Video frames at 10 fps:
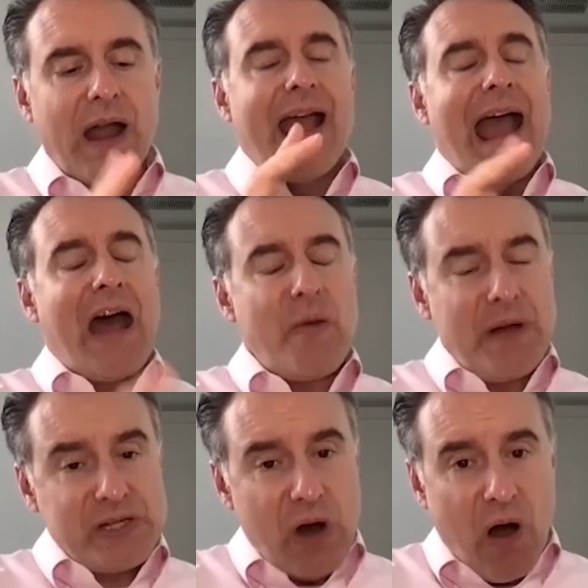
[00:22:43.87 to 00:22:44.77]
how
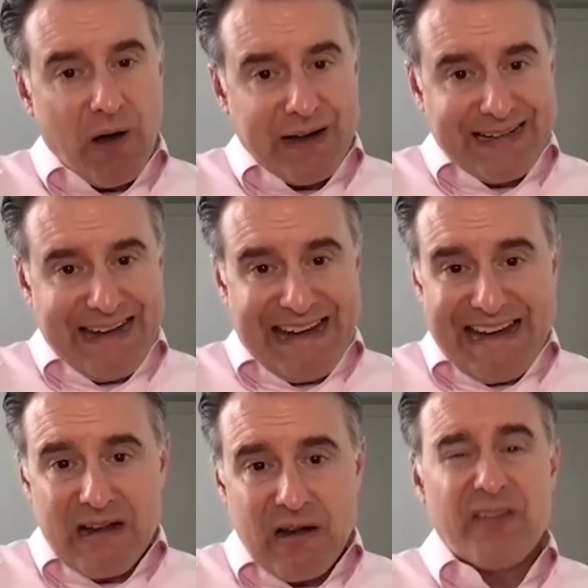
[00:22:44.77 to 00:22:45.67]
much
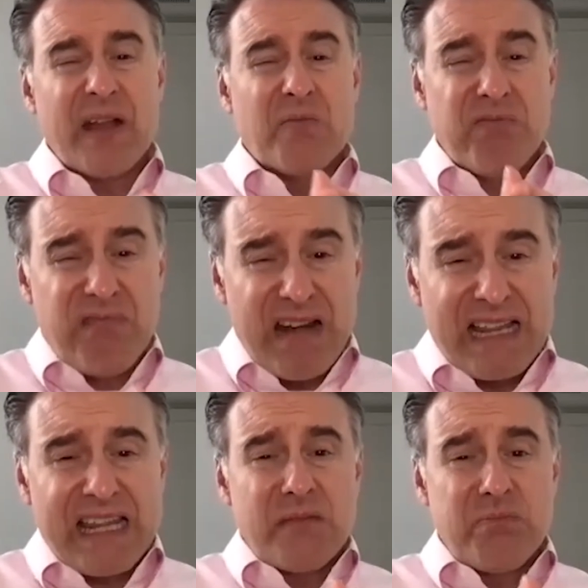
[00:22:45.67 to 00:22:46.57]
R&D are they
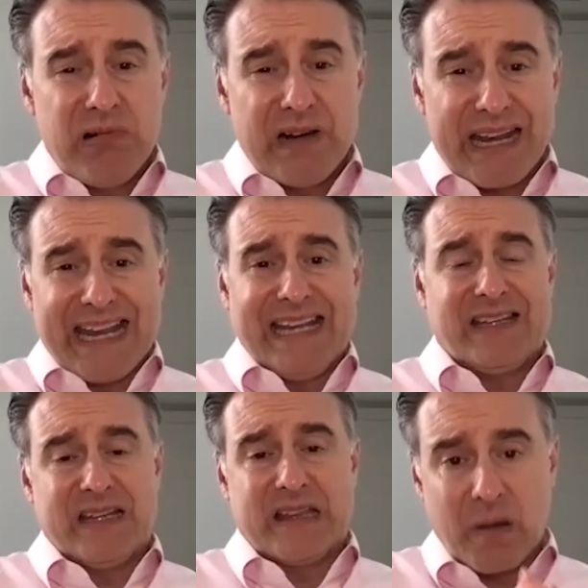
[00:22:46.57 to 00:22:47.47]
really putting
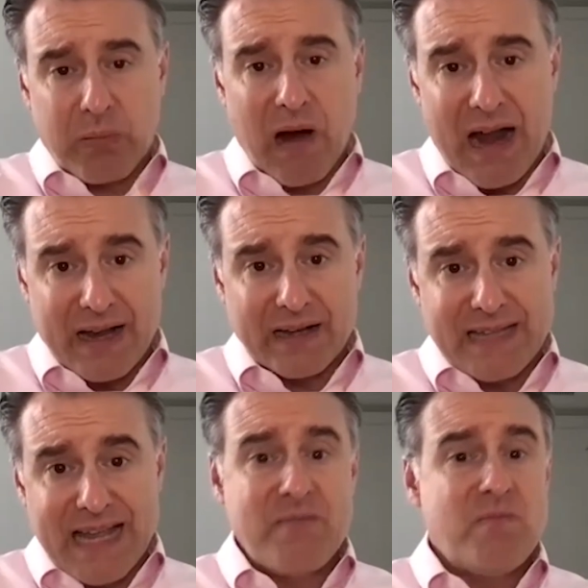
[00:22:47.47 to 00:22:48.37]
into their product?
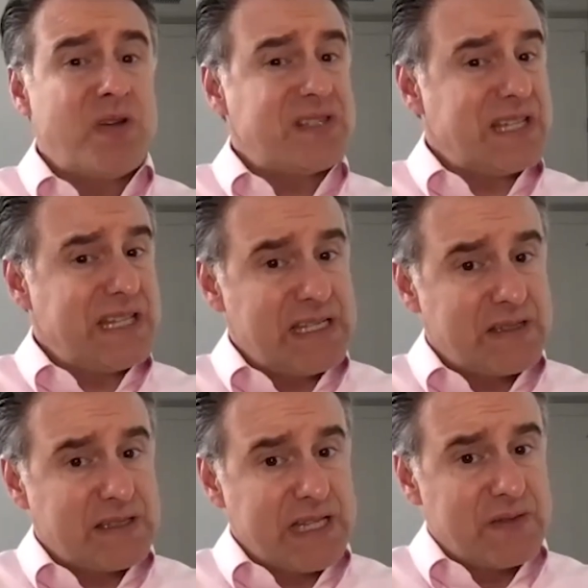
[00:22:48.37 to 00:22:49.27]
And most of
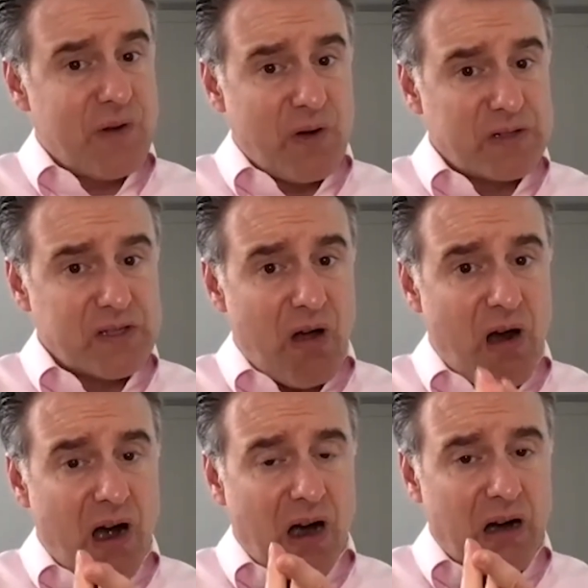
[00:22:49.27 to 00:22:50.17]
these folks
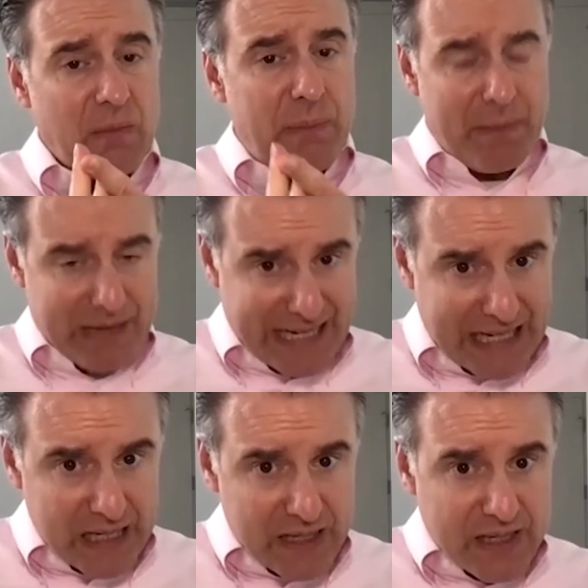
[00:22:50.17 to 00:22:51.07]
are public,
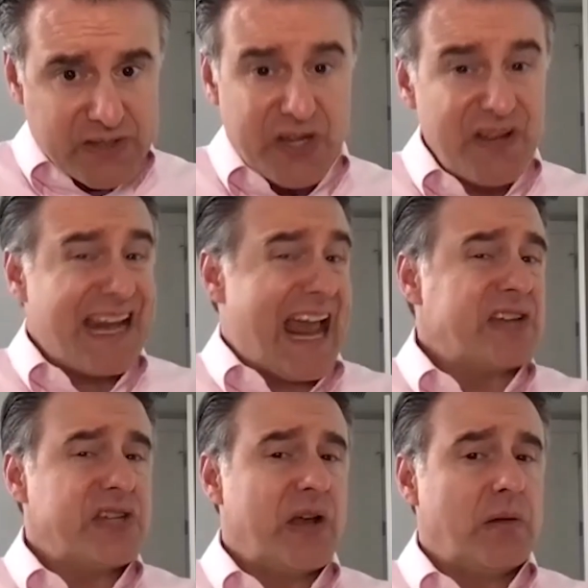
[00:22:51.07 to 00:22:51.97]
so you can
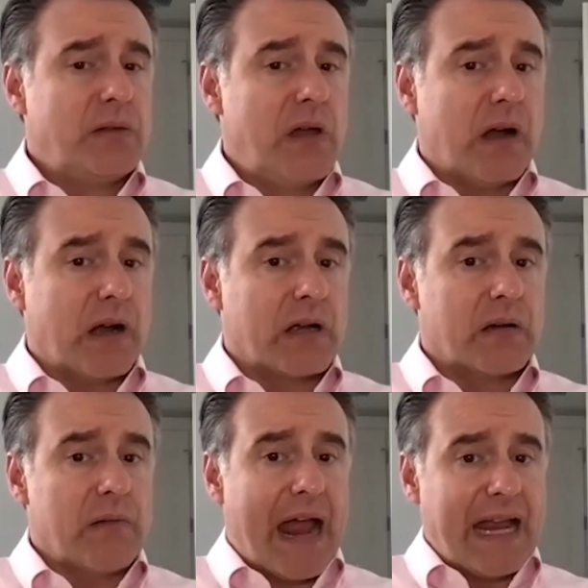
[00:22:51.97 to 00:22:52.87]
actually go look,
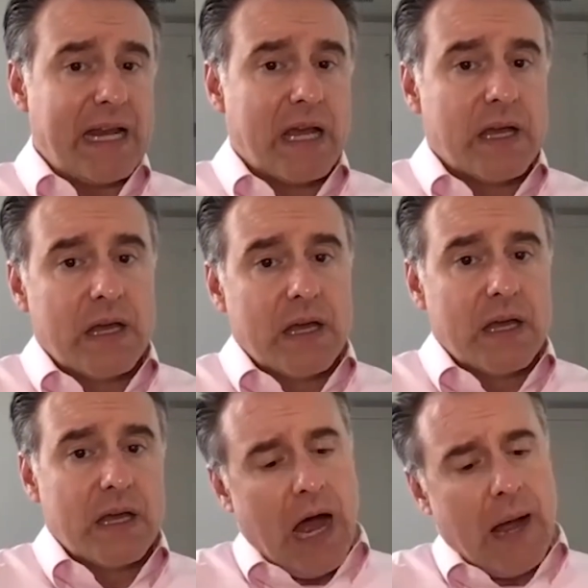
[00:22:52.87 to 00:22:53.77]
right?
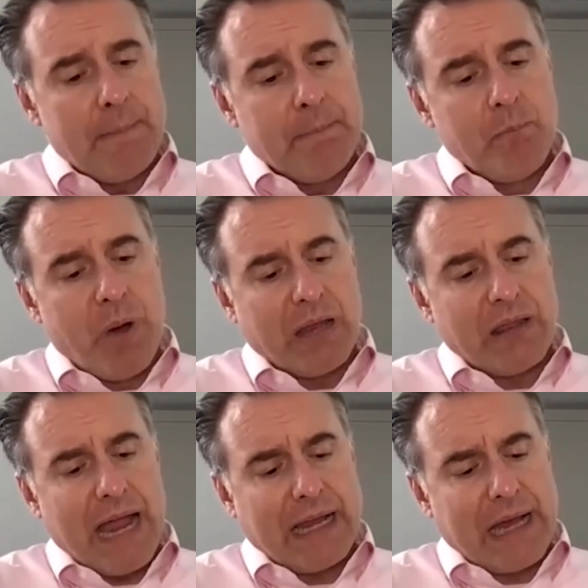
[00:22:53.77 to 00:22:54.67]
But
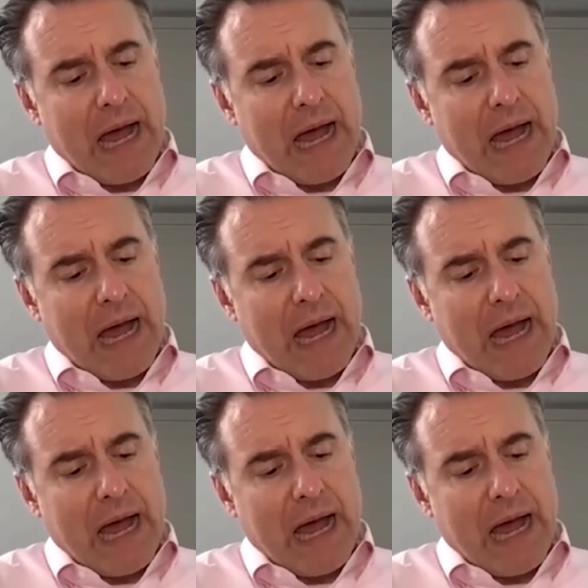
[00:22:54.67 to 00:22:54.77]
like